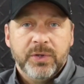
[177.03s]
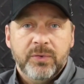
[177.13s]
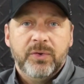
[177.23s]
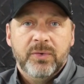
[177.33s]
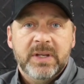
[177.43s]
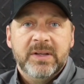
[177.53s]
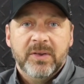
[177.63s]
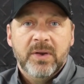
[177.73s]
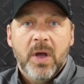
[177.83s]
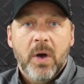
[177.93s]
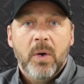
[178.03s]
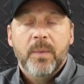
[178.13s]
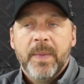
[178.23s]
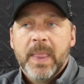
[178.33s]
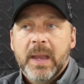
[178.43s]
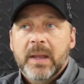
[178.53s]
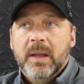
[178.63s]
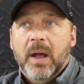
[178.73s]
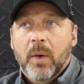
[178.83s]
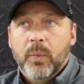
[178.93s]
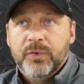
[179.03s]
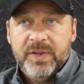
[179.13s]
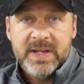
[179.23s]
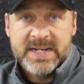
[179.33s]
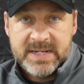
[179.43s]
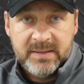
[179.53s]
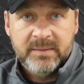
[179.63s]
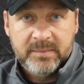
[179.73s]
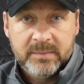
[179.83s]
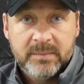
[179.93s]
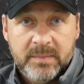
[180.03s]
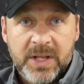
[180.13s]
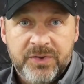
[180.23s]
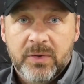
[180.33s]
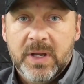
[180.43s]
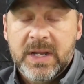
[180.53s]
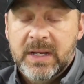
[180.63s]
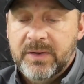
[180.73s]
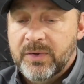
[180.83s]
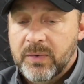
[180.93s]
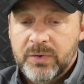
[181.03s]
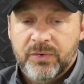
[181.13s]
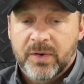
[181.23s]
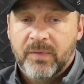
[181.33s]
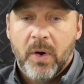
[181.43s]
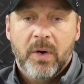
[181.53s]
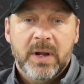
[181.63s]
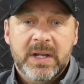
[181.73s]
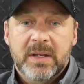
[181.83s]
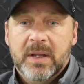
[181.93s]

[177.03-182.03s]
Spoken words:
You do need to know a routine that you can get into. You should have already